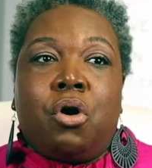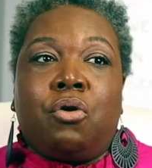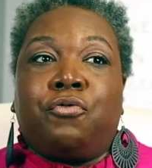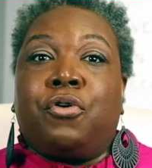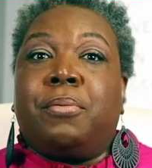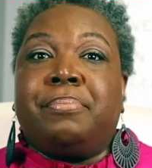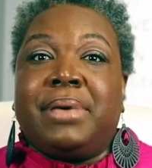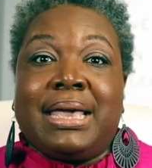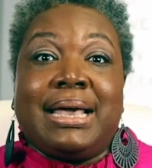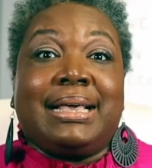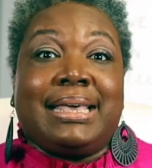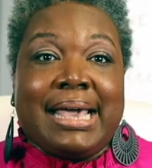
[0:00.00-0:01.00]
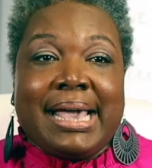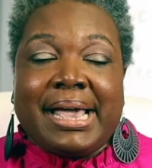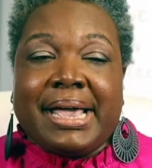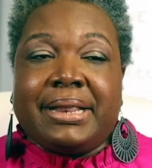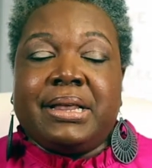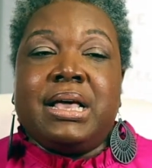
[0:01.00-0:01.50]
for me,
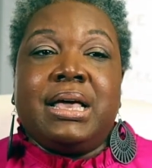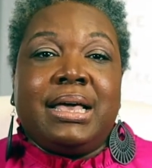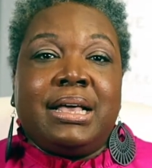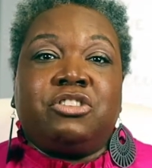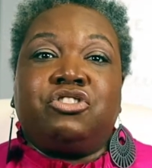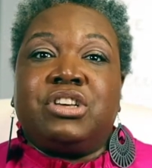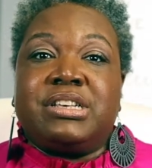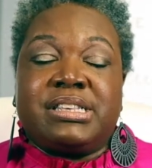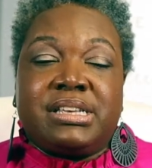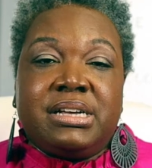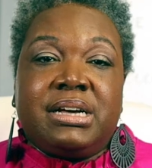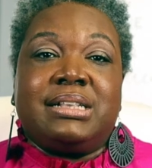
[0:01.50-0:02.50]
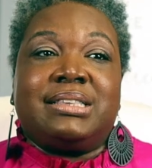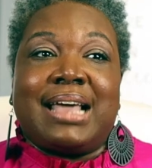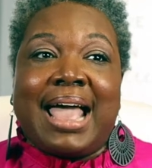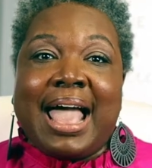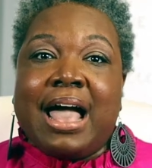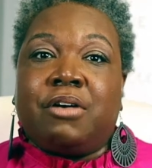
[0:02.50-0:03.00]
again, it's just good to
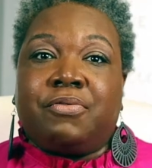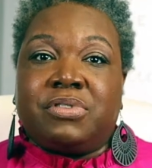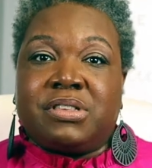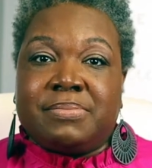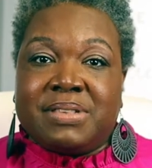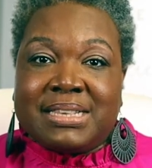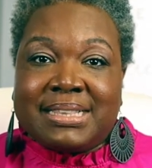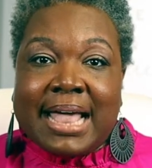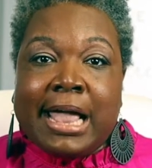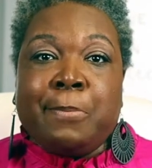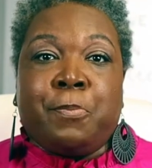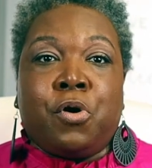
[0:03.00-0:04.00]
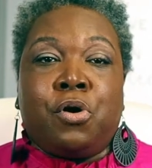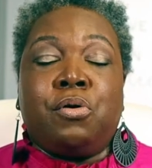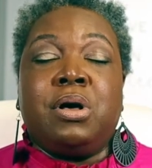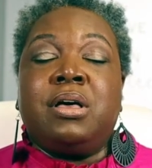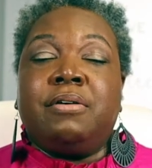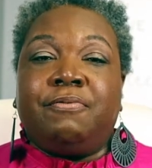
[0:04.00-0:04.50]
have some
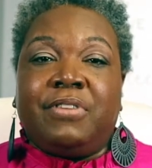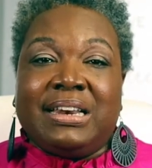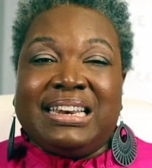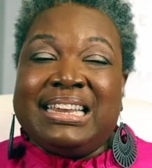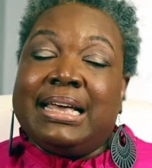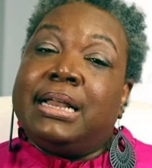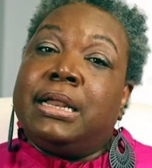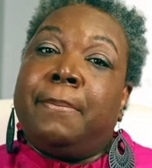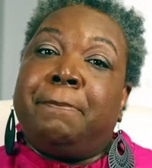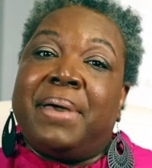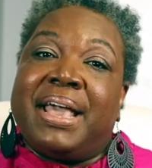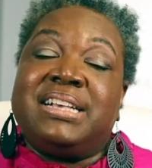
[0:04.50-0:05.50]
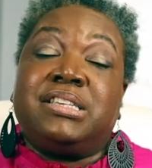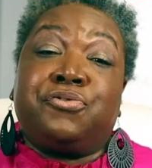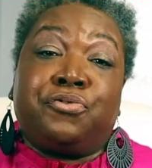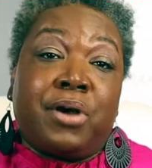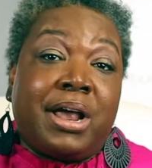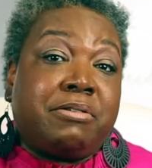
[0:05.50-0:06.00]
staple vanilla-based
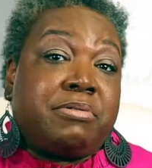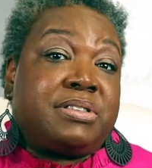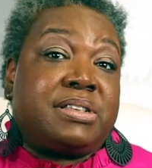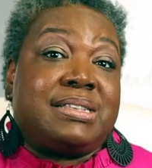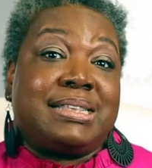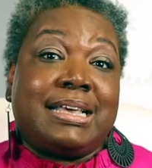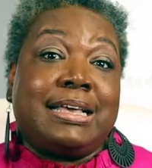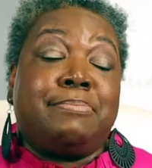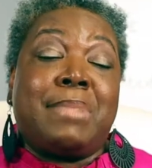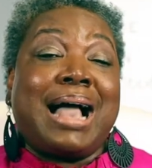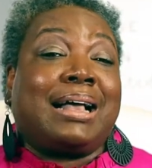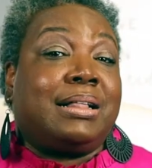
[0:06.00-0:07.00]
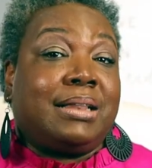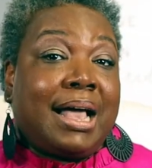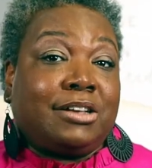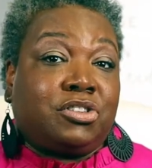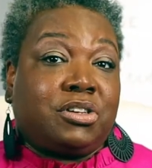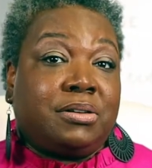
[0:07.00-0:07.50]
fragrances in my
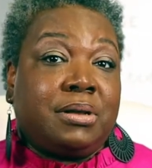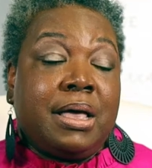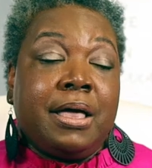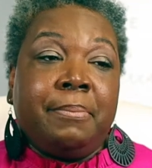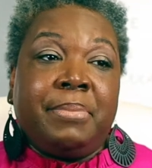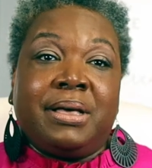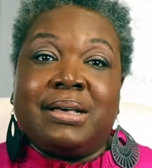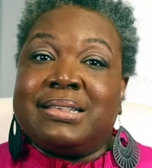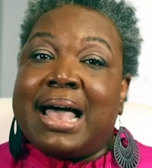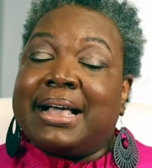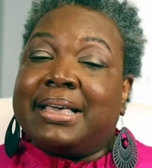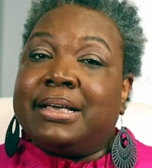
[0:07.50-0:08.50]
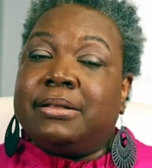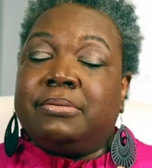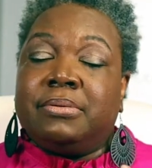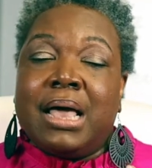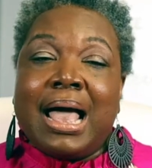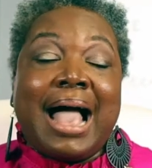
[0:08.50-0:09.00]
collection because I can
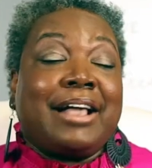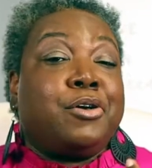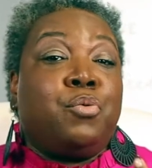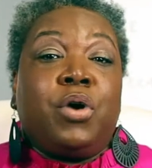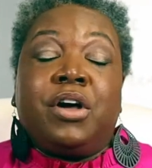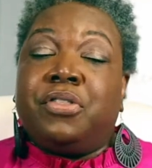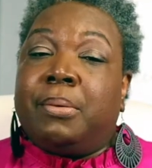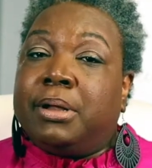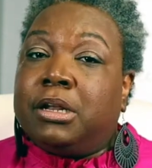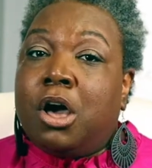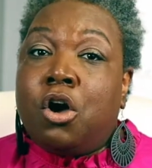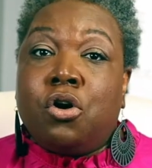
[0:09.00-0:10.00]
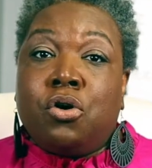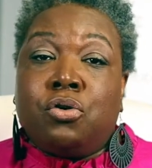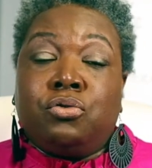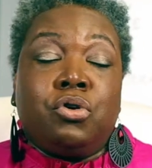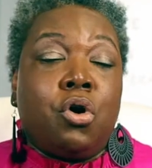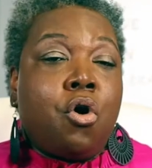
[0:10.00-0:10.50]
wear them
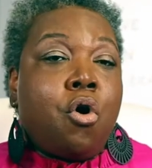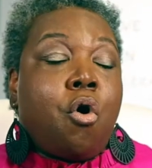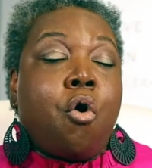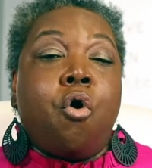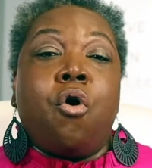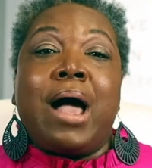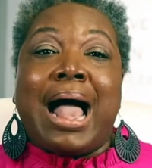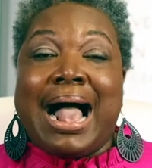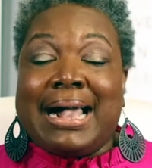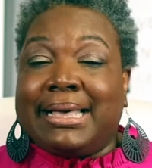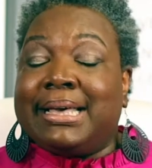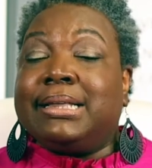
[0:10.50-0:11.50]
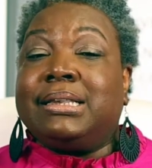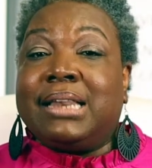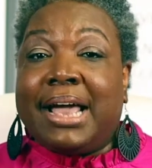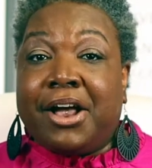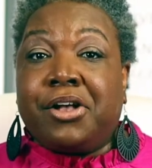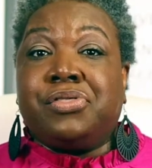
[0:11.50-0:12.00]
alone or I can
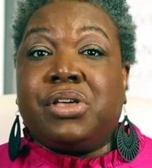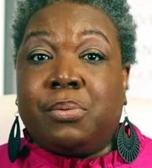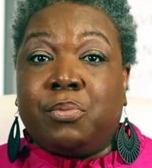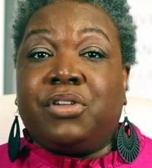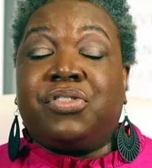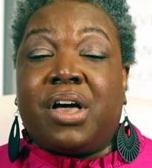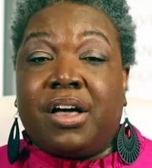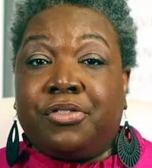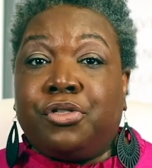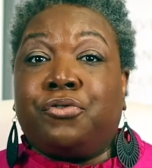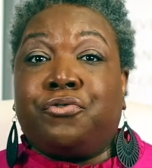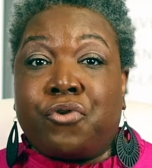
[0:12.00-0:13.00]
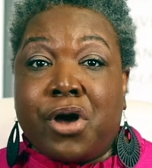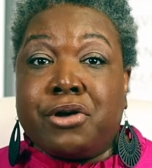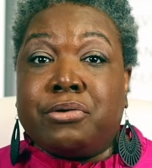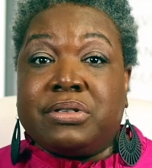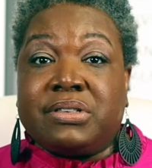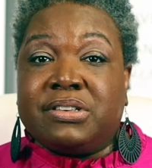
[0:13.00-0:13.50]
layer them with other
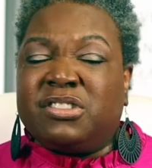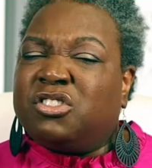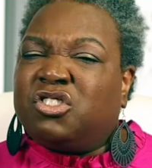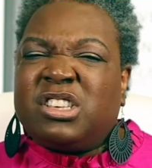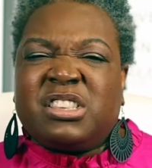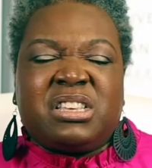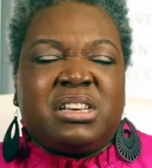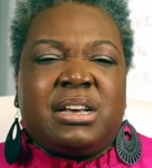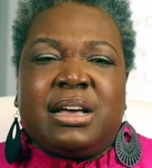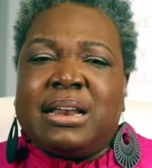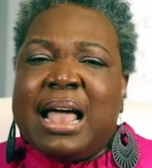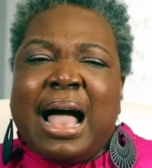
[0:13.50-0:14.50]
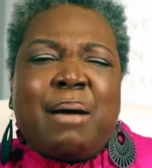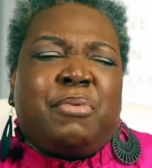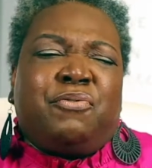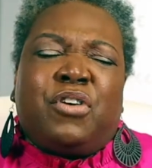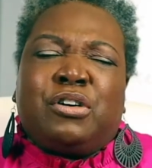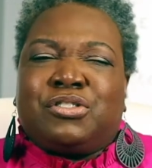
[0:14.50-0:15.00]
fragrances. It's just good. I'm
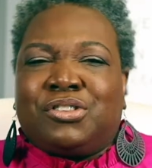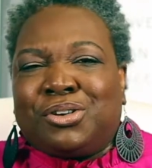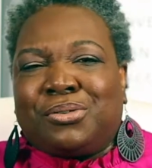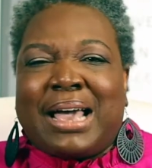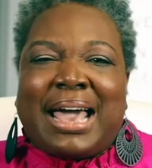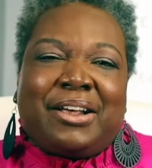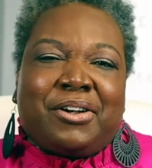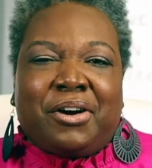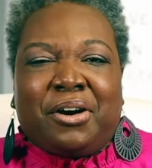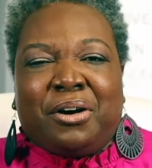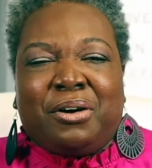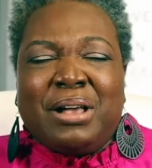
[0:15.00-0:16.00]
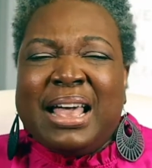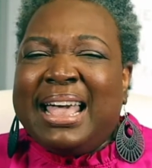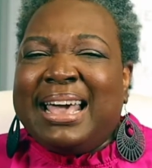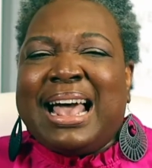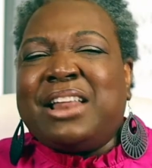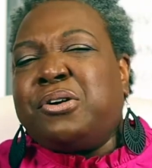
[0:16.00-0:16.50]
a versatile kind of girl,
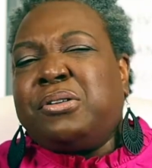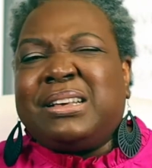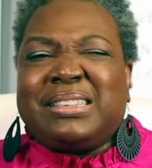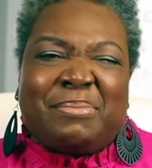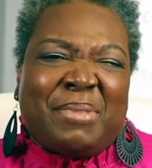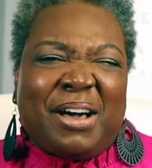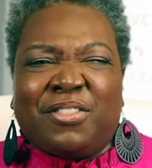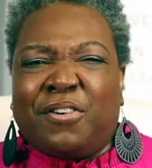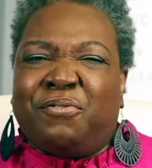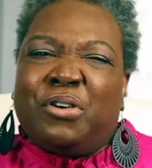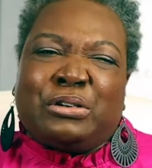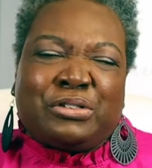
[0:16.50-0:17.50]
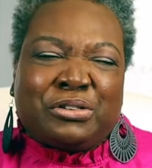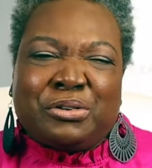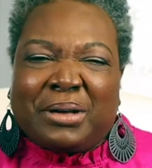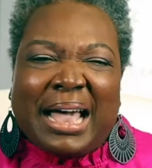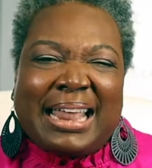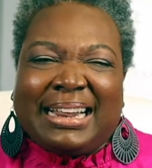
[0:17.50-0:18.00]
and I know there's some other versatile
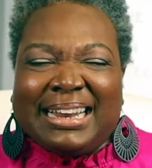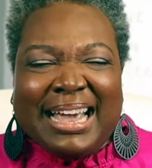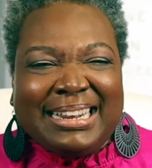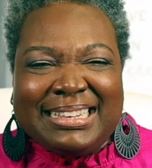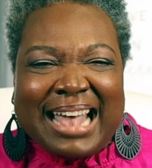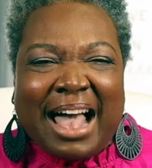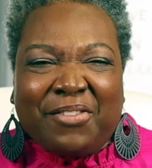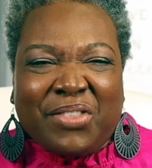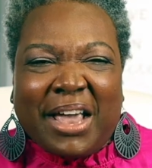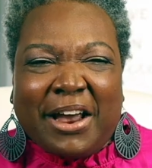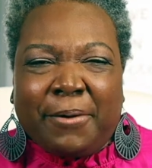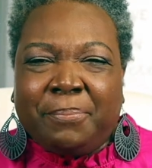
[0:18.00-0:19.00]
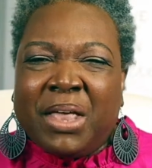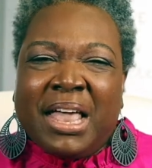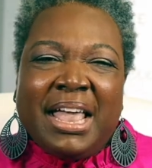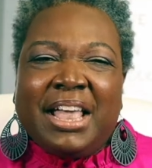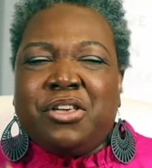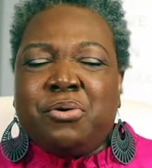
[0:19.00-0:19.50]
kind of ladies out there,
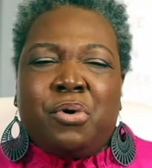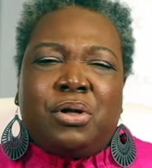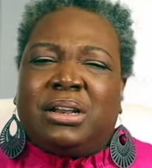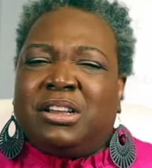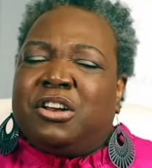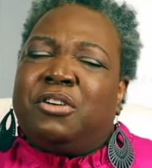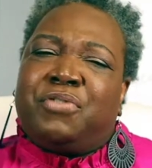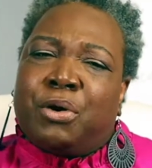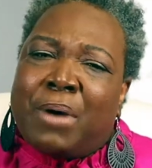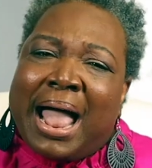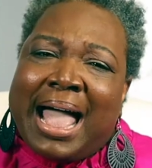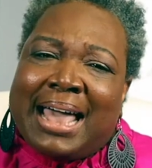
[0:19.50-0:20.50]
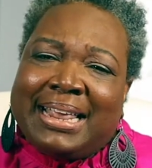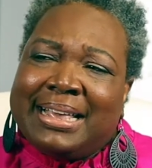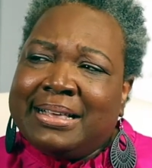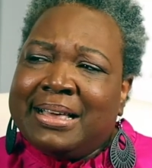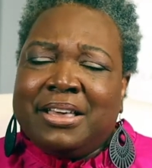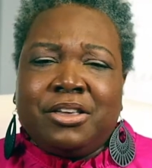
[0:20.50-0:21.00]
and you want a little variety.
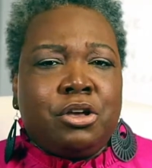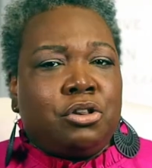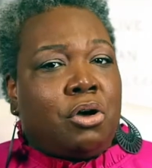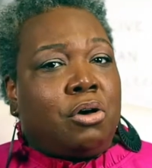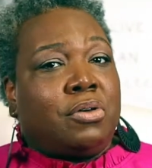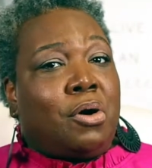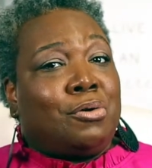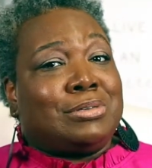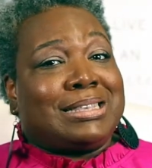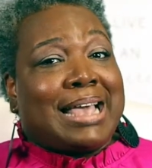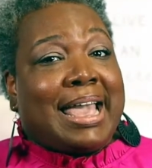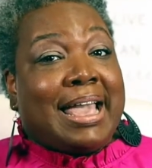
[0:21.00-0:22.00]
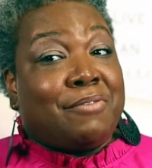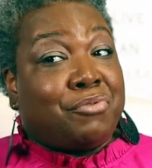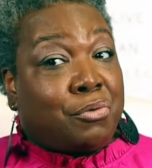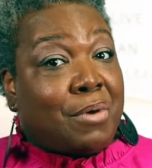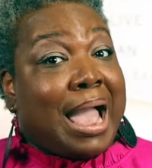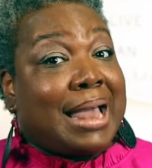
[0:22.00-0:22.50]
You know the old saying,
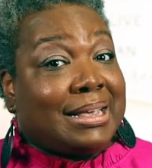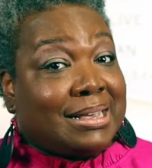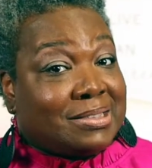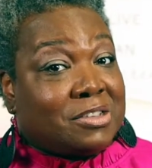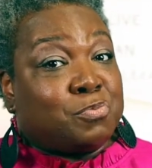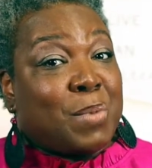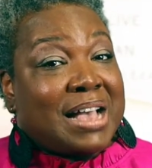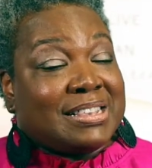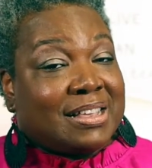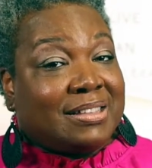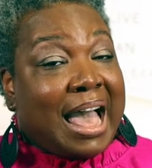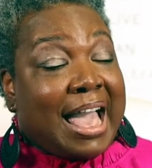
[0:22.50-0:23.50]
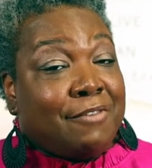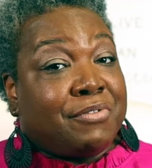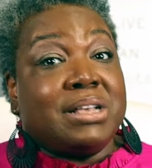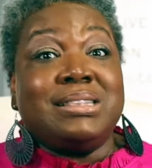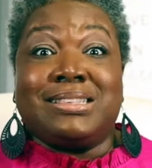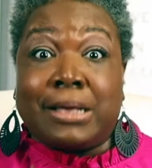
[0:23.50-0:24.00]
variety is the spice of life
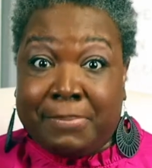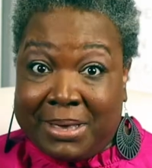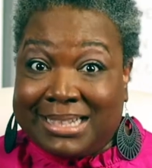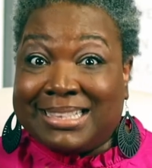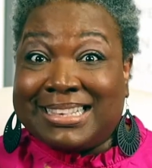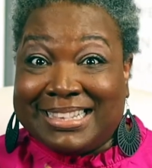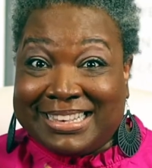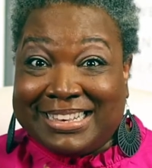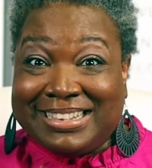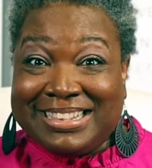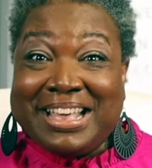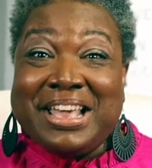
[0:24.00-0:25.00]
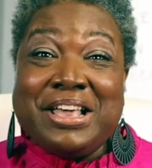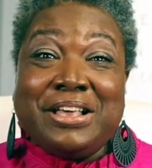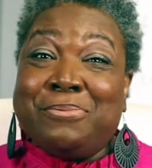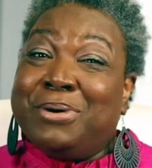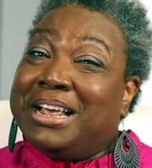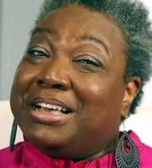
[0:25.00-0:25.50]
in some instances.
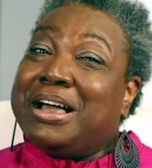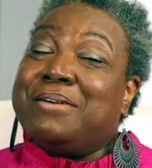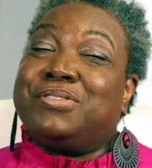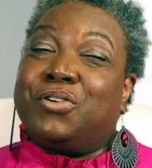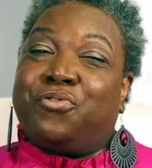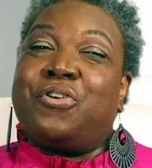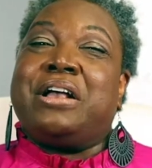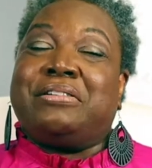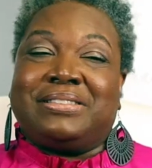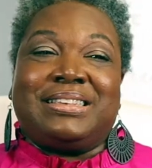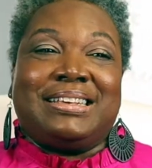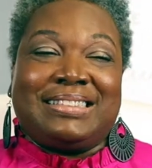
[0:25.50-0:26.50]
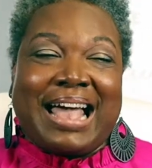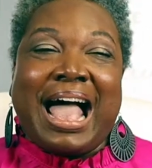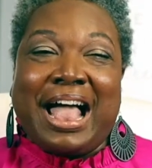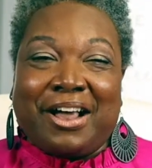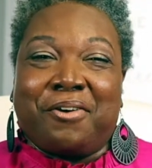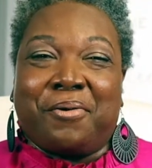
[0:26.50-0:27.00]
When it comes to fragrances,
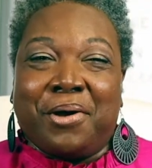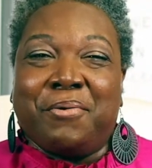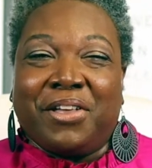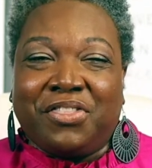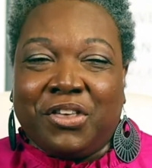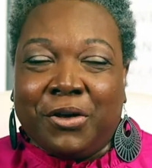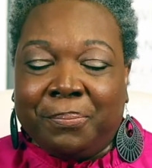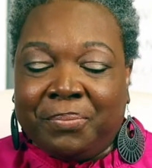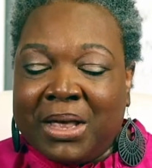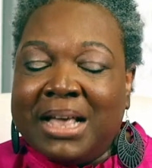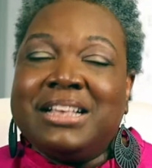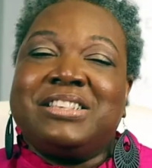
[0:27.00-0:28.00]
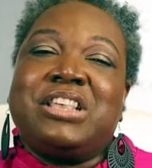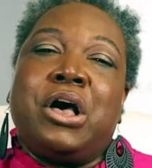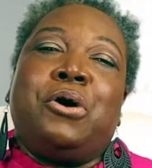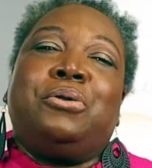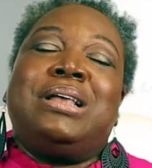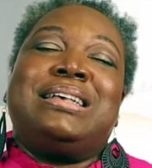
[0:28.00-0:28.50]
I agree with you.
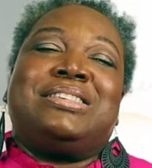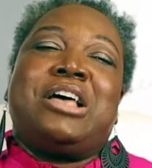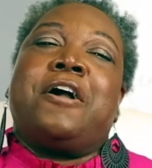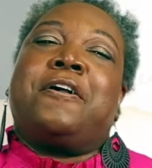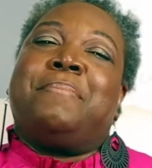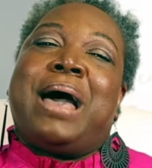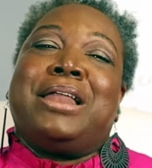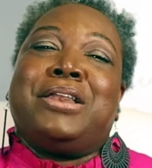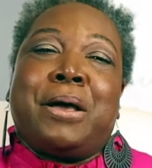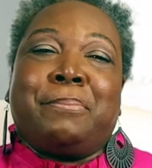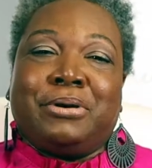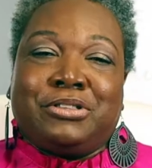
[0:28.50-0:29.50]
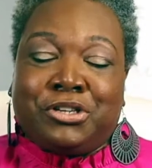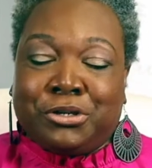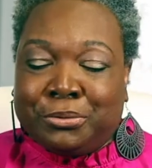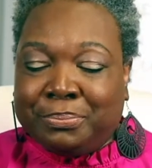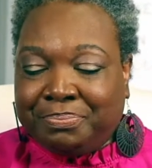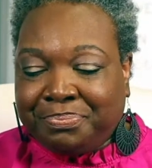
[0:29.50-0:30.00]
So let's talk about number
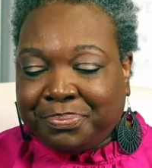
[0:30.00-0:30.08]
two.